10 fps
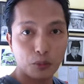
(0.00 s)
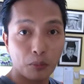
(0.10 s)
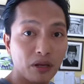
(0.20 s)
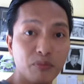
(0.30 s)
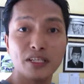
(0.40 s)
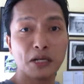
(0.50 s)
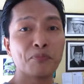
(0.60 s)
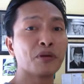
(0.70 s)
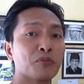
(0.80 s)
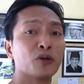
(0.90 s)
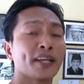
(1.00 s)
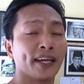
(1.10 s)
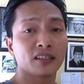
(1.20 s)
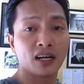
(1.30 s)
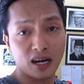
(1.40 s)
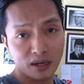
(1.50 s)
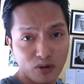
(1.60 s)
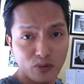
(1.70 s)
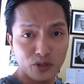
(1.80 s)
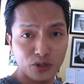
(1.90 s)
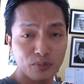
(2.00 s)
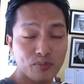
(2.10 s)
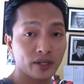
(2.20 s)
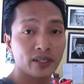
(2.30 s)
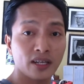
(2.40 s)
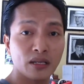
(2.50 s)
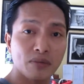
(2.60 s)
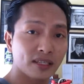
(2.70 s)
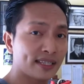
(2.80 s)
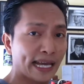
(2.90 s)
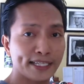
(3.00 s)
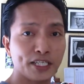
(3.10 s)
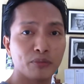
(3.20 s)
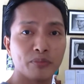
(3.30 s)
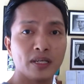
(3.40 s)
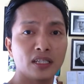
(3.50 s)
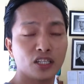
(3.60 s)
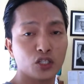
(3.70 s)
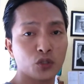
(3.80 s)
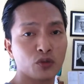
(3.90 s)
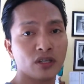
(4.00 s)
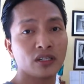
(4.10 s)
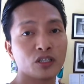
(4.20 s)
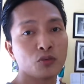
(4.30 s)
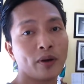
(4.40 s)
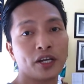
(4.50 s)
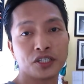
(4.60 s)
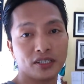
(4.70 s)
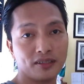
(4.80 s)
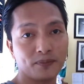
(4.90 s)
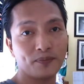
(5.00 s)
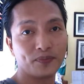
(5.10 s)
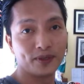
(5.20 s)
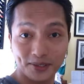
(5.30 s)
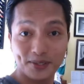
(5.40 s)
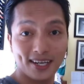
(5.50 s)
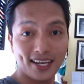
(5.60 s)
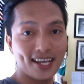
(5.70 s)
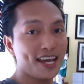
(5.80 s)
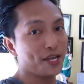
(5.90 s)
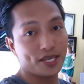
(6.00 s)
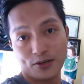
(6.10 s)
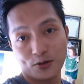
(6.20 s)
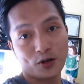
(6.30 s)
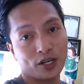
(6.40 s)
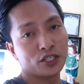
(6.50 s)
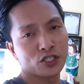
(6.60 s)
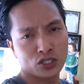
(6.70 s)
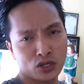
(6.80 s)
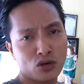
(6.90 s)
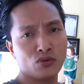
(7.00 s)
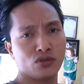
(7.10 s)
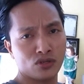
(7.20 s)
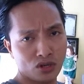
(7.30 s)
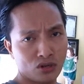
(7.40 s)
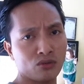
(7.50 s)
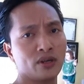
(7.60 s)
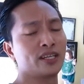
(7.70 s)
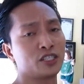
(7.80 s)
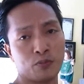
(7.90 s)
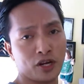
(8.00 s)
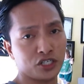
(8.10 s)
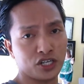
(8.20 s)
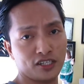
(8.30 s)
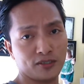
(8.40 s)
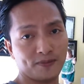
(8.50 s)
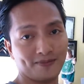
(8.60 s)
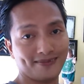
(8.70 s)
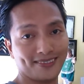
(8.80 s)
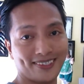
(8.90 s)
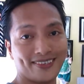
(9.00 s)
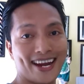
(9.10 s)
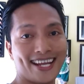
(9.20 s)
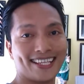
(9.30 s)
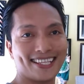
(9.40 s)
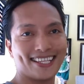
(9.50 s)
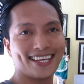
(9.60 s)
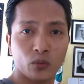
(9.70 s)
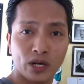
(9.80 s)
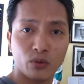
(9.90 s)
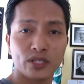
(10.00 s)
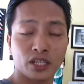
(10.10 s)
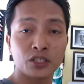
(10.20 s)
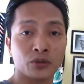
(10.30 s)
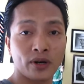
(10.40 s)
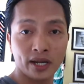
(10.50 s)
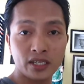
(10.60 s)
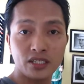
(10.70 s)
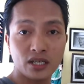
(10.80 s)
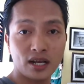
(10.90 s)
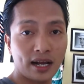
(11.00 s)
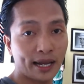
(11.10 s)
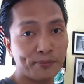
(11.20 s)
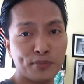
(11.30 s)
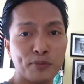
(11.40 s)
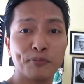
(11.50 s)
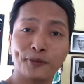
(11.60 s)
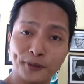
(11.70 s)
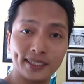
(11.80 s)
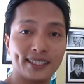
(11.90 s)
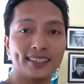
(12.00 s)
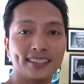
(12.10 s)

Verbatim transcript: Maybe some people can come on your birthday, but doesn't mean that you're not special. Okay? You are so, so special. Alright? When I was at your age, I've been bullied